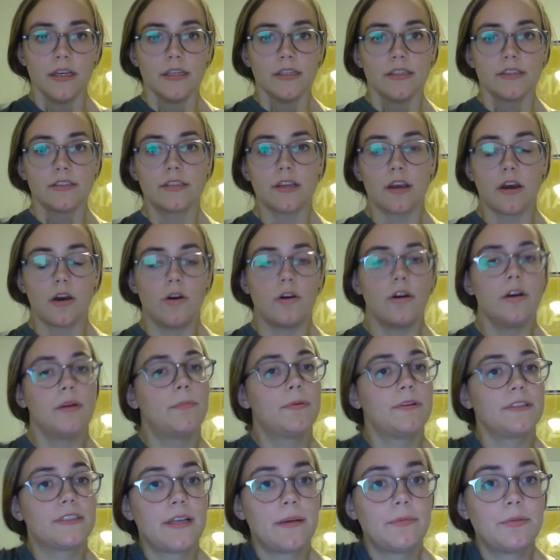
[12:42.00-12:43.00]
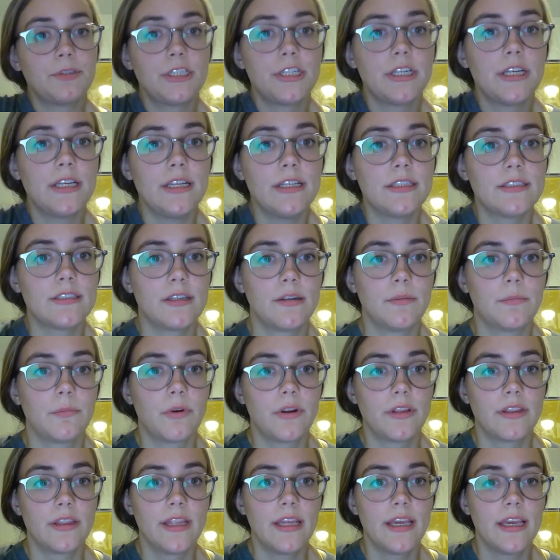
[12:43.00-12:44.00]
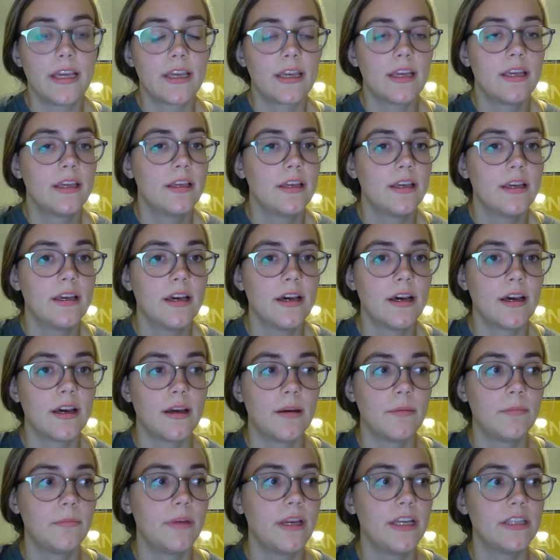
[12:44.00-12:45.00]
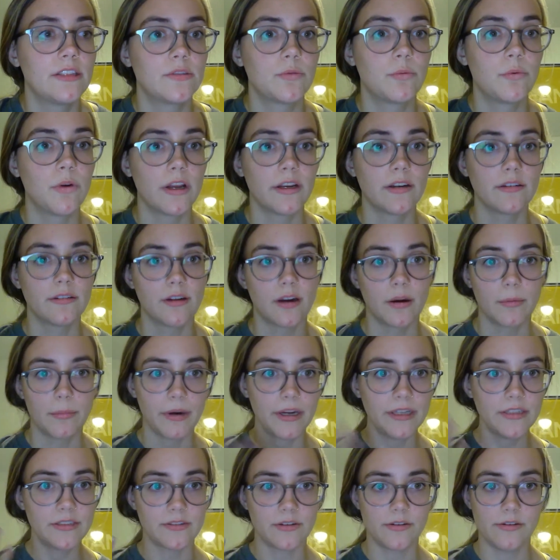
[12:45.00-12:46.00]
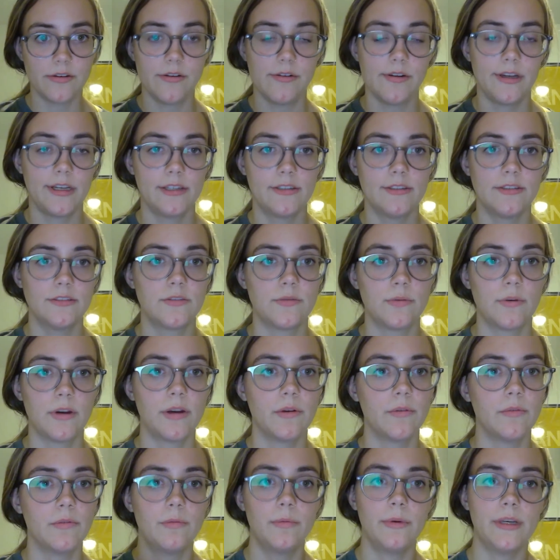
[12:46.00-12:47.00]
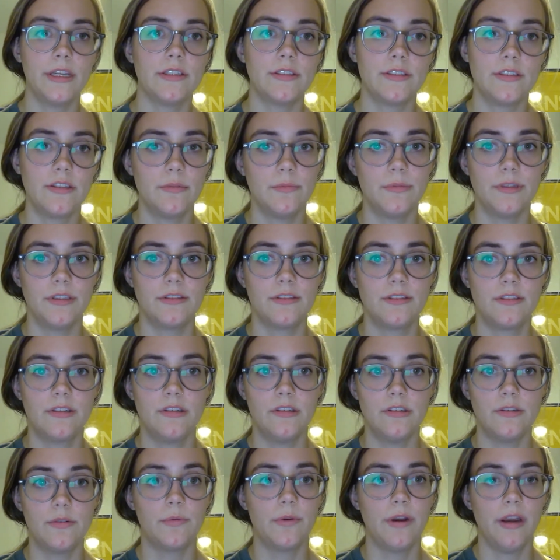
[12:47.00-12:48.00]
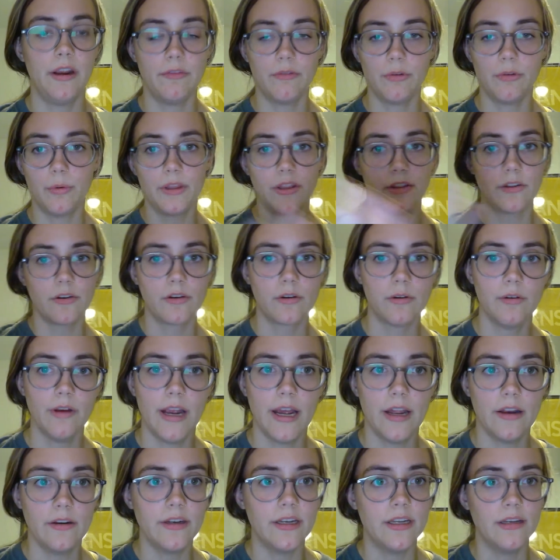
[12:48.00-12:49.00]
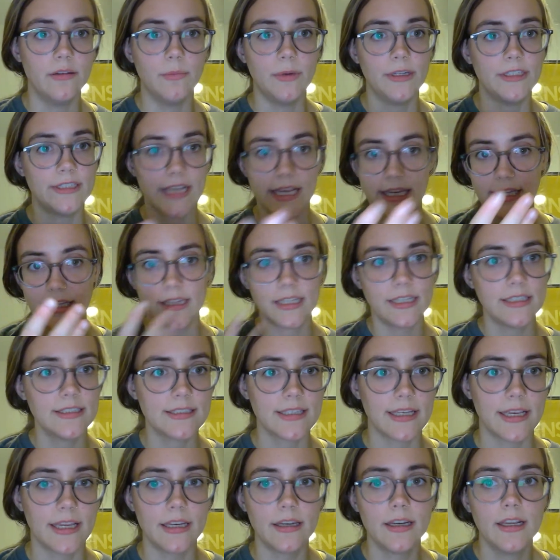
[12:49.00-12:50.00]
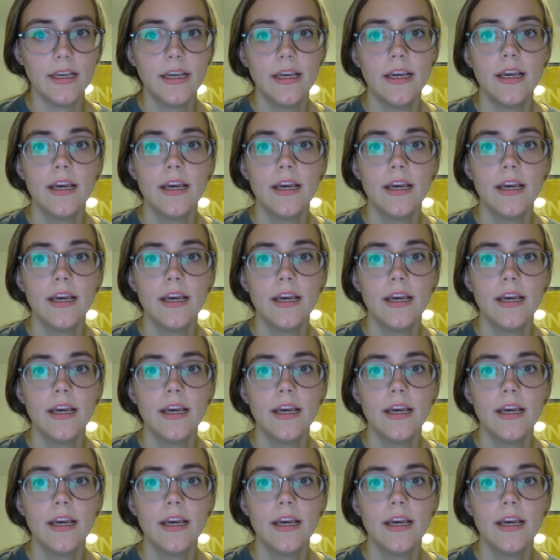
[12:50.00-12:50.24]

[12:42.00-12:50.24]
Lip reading: So perception is an important thing. It's what our brains are doing. It's what we as humans do whenever we look around and we take things in.